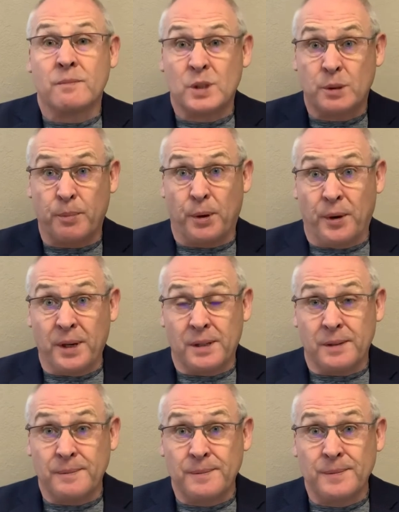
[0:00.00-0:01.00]

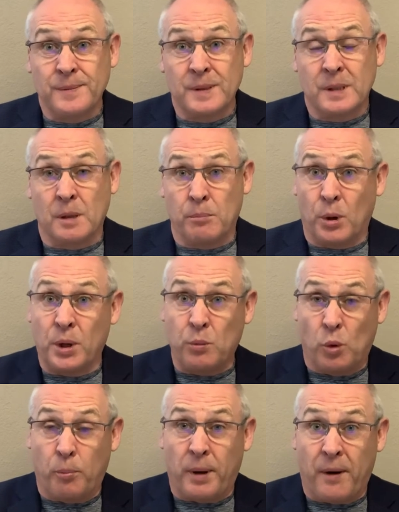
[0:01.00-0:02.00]
spirit, the body
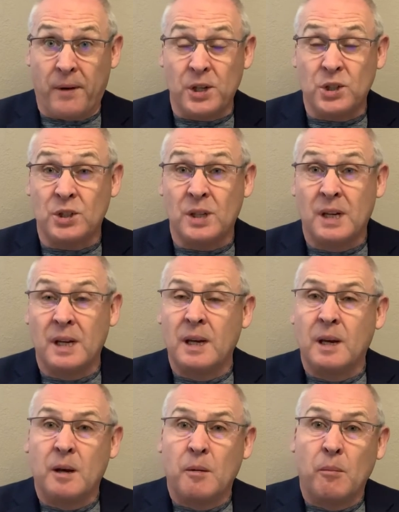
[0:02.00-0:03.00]
will perish,
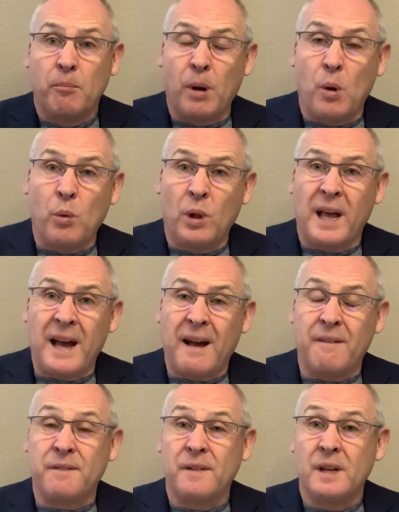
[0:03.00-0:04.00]
but will
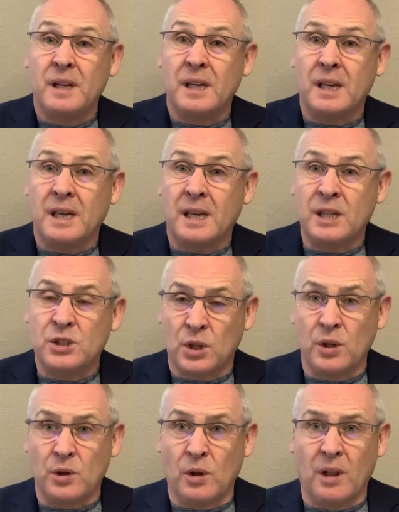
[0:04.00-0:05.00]
have
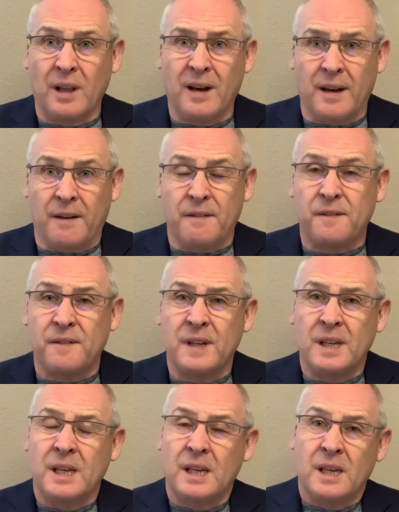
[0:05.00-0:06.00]
eternal life
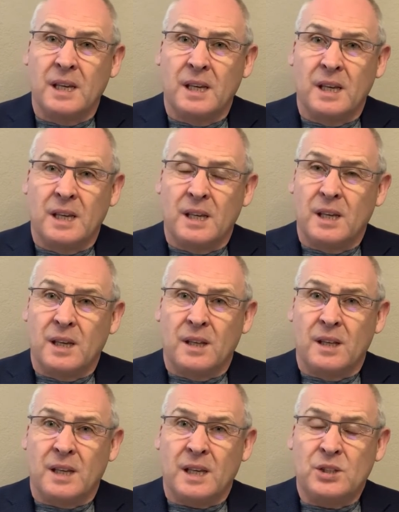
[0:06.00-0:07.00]

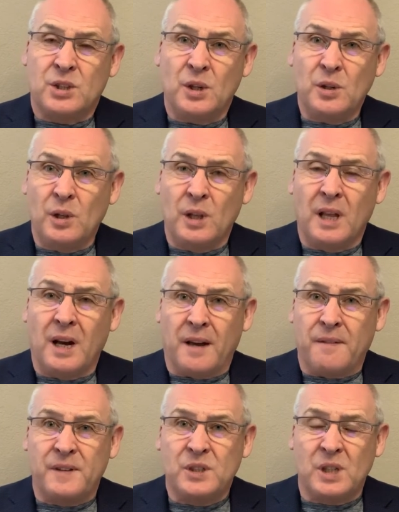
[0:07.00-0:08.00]
eternal
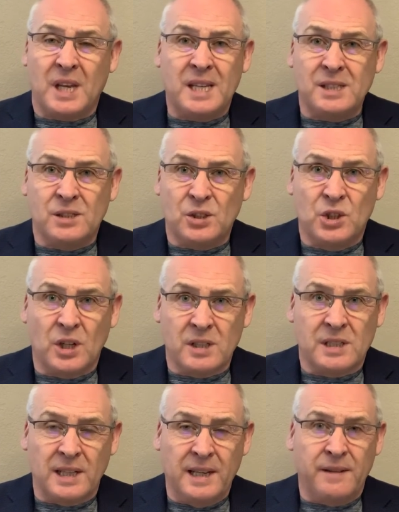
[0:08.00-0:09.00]
life is, isn't
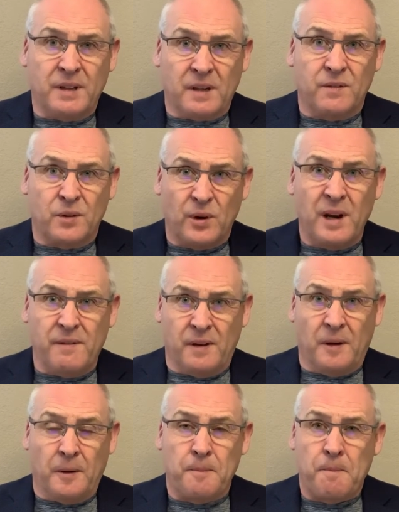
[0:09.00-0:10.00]
just living
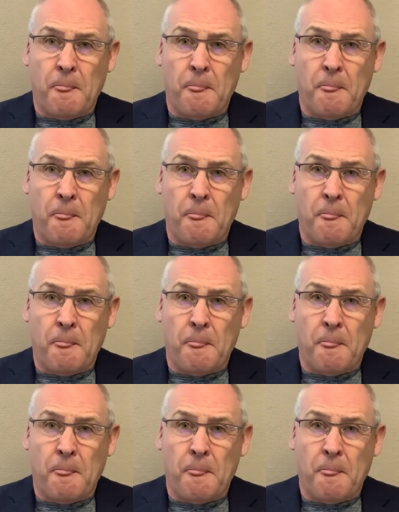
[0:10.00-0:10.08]
forever.